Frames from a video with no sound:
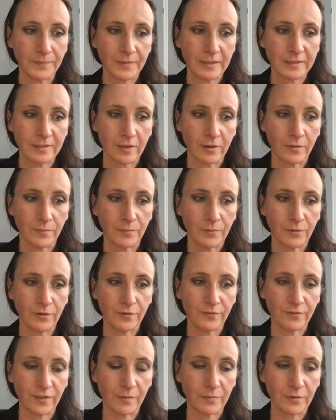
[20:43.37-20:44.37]
so
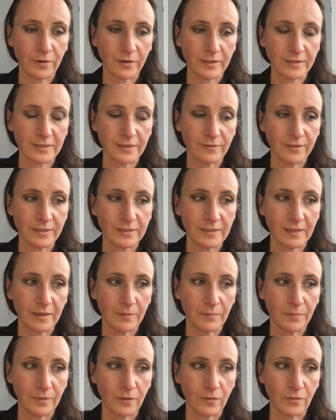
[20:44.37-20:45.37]
improve their
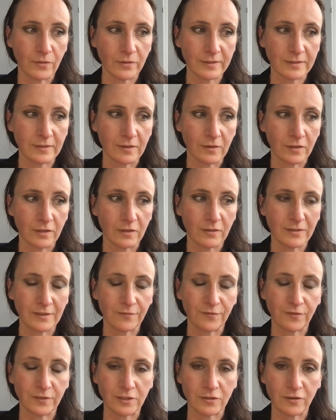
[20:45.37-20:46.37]
productivity, but also use
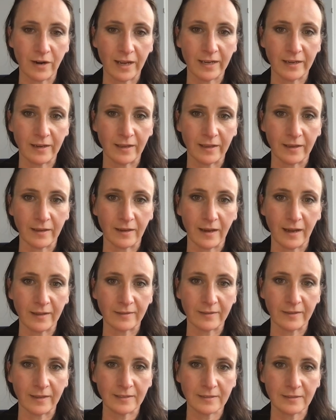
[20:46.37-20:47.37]
it for training.
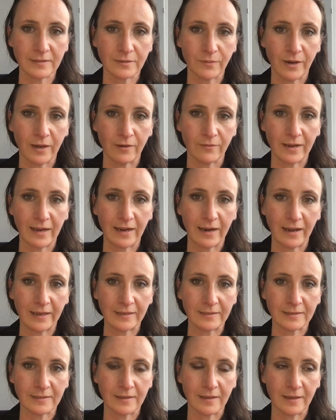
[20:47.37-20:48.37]
And this is where I
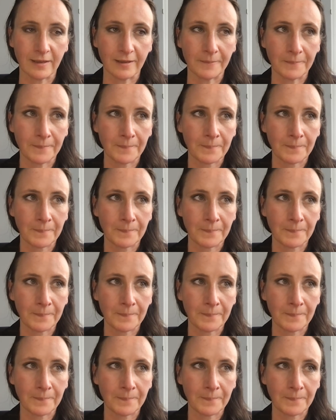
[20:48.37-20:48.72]
realized the